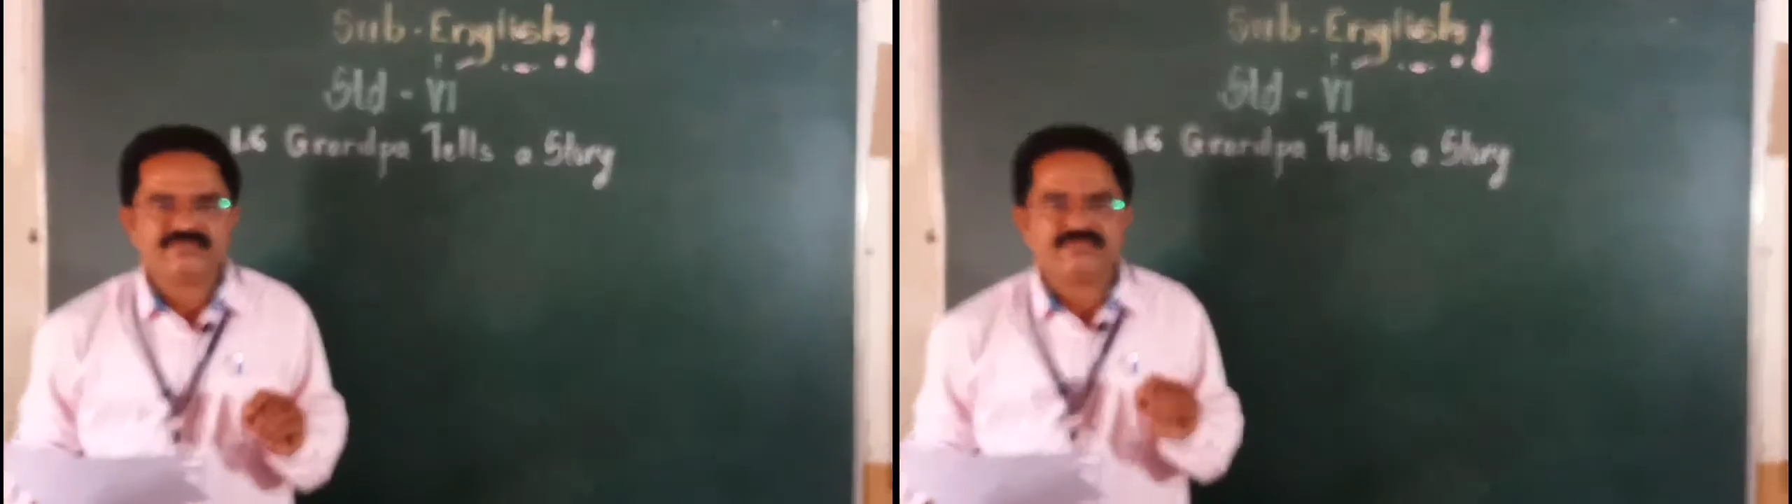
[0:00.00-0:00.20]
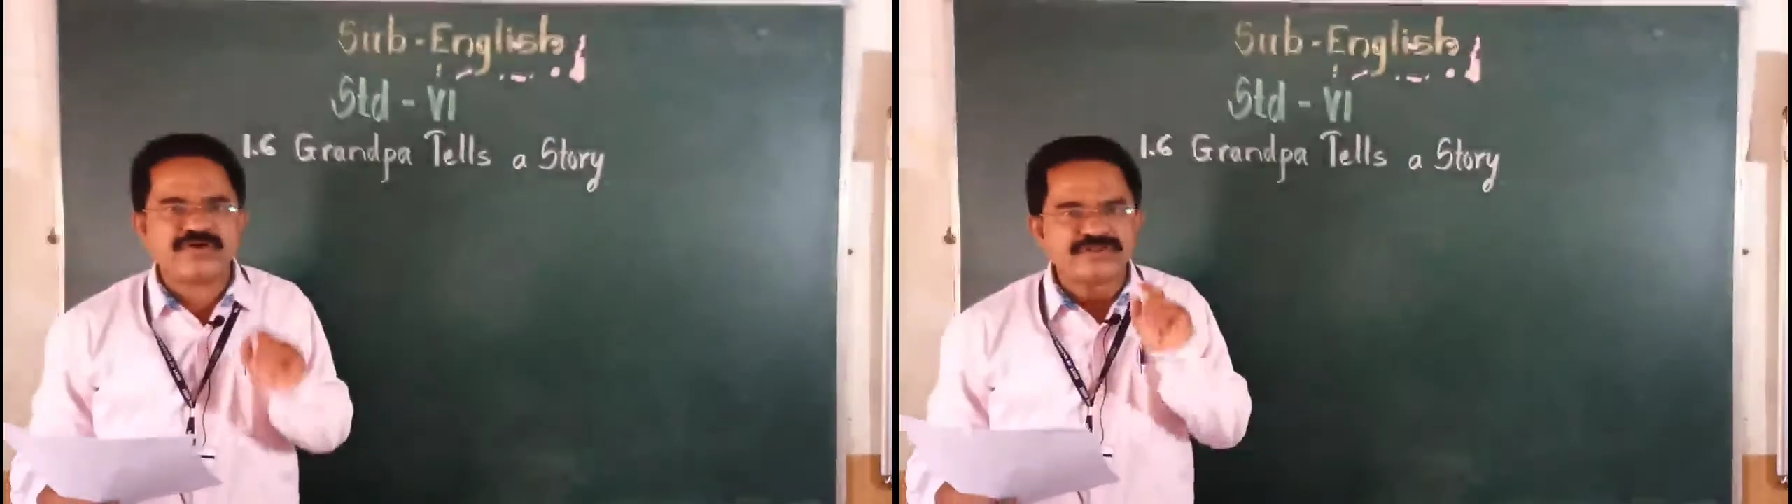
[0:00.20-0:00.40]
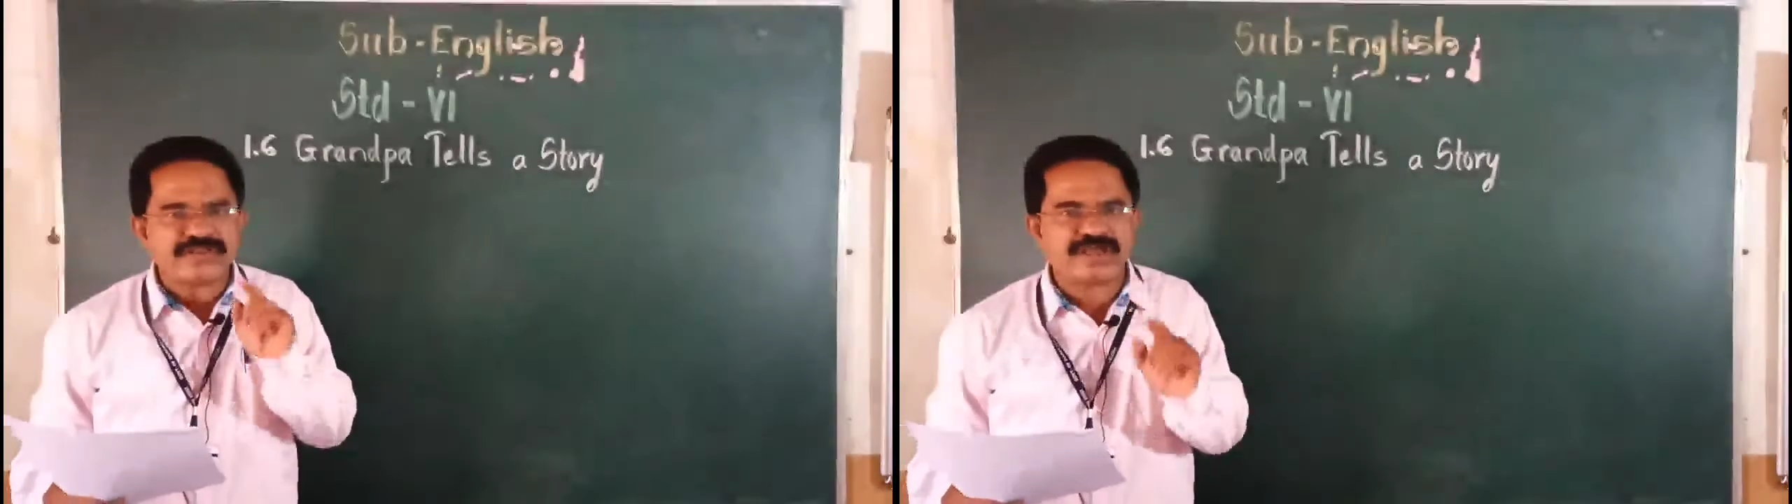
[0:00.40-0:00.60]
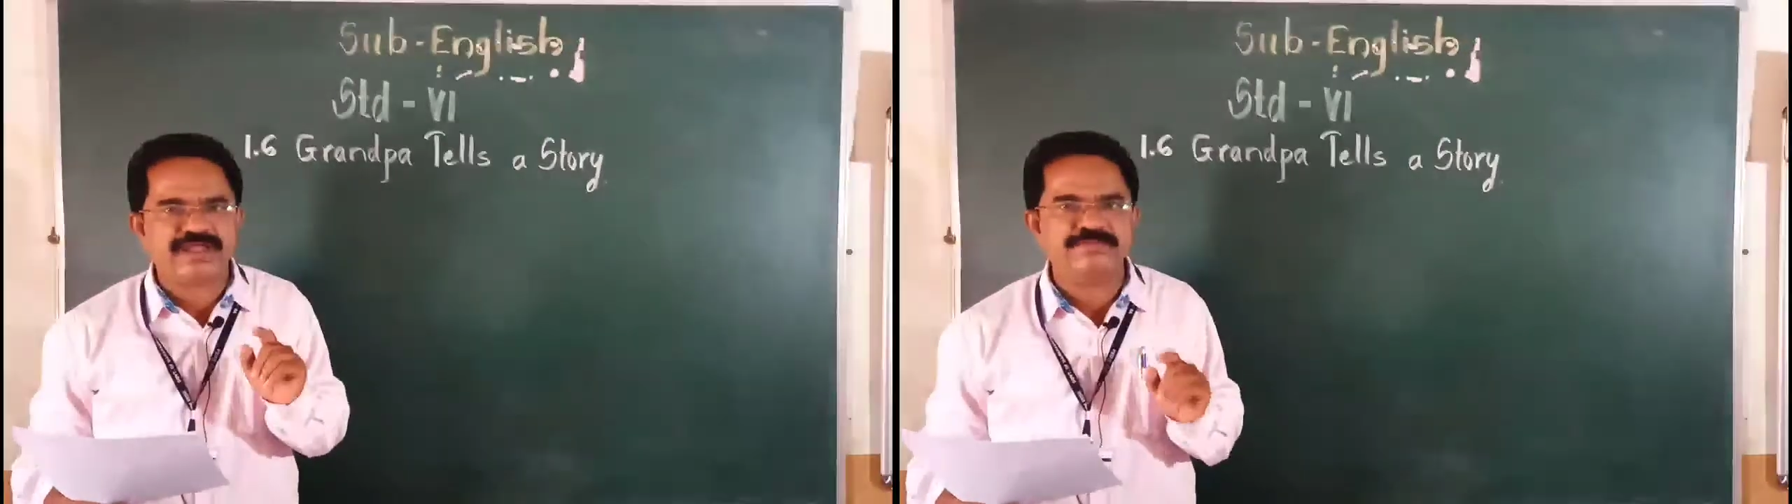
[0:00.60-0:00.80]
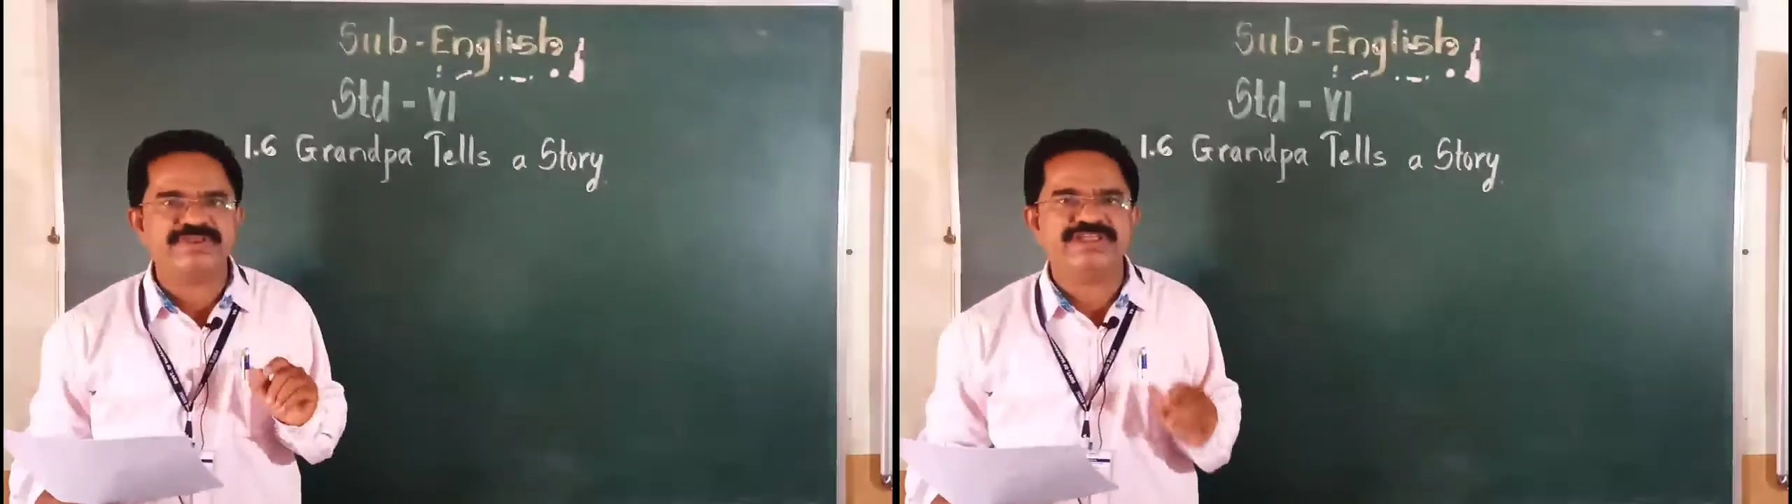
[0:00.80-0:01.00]
what
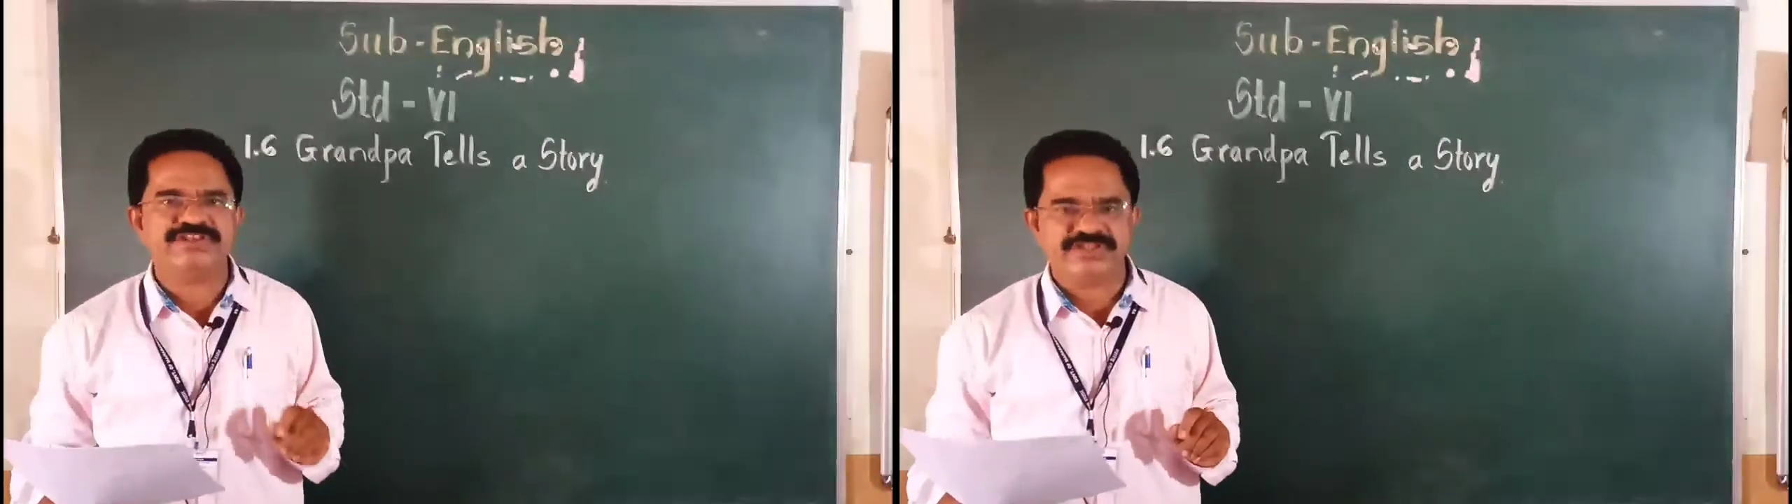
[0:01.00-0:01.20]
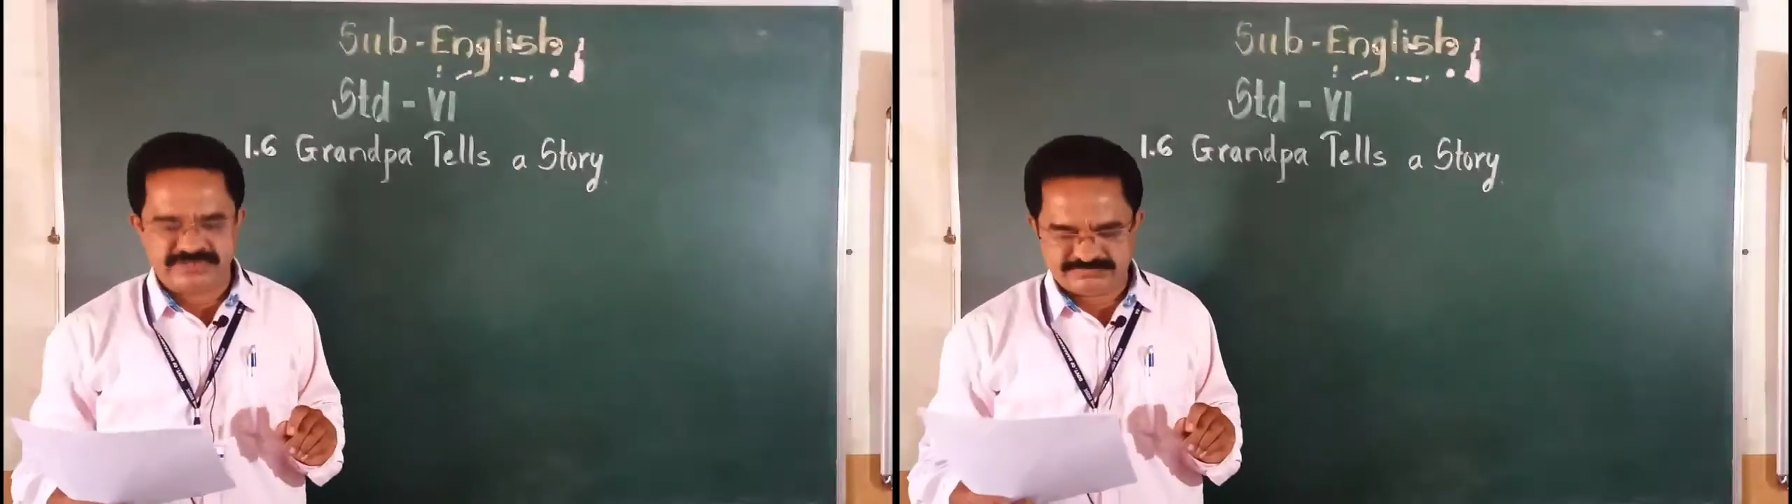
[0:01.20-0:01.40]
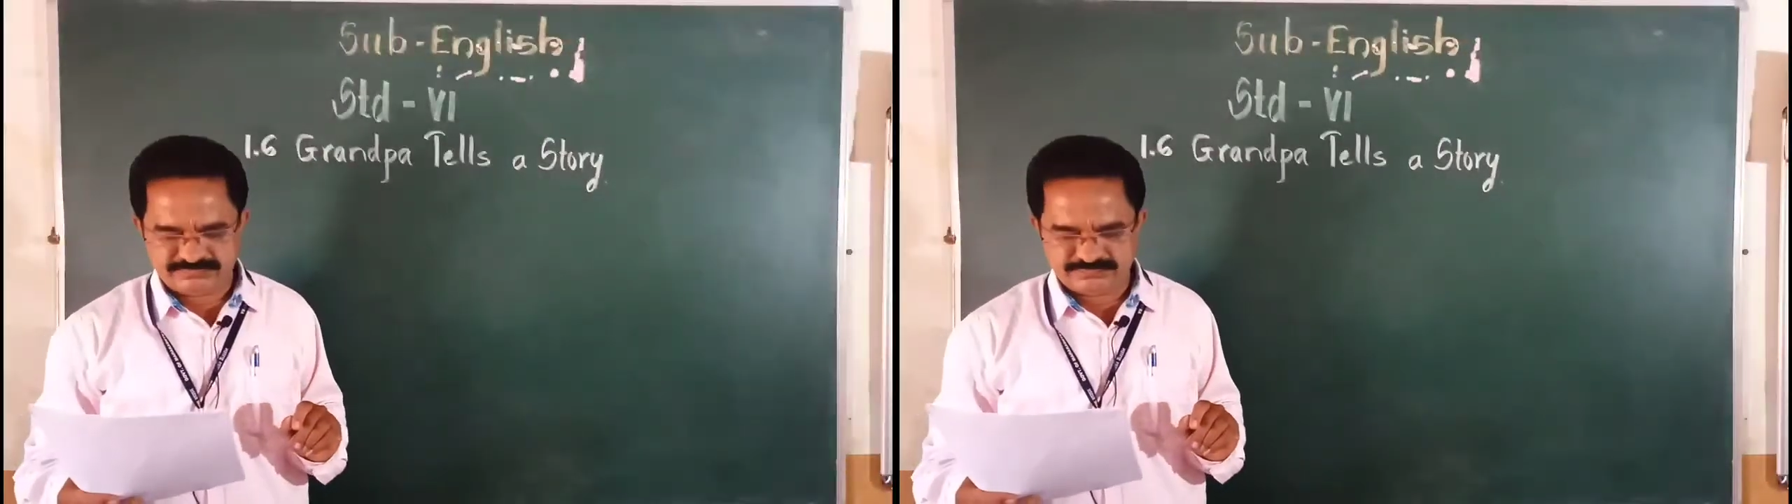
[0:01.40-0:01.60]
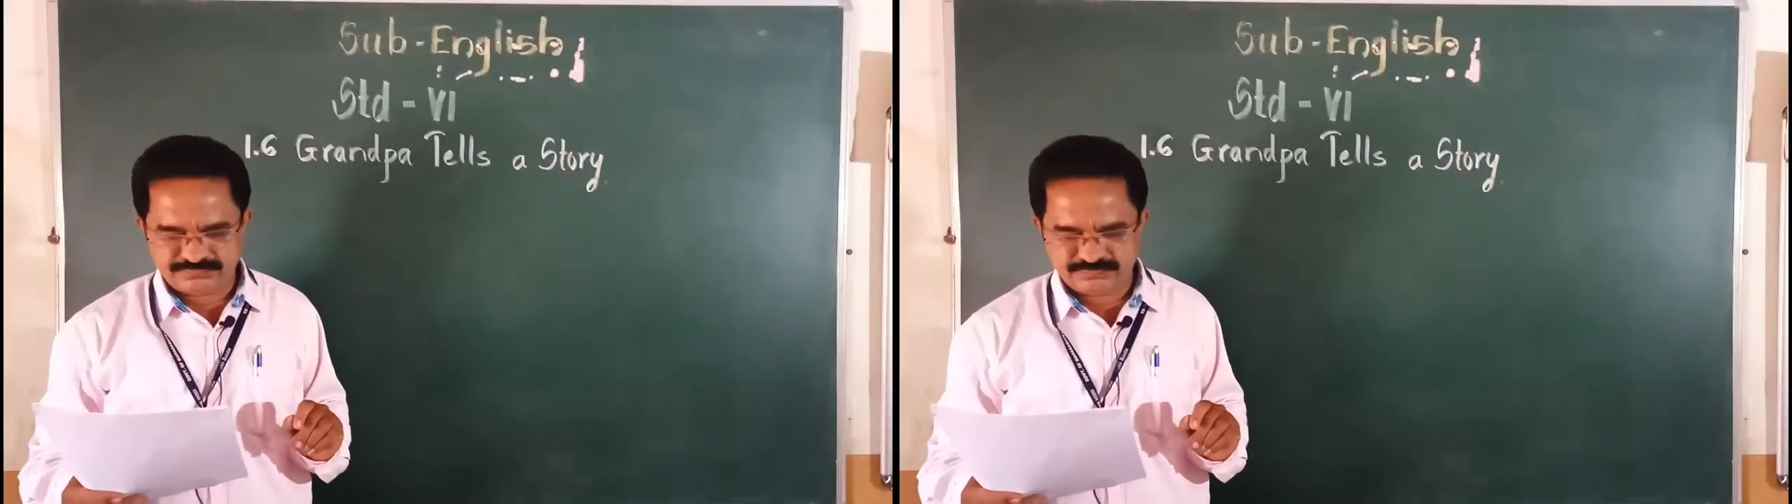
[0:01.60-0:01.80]
I am reading.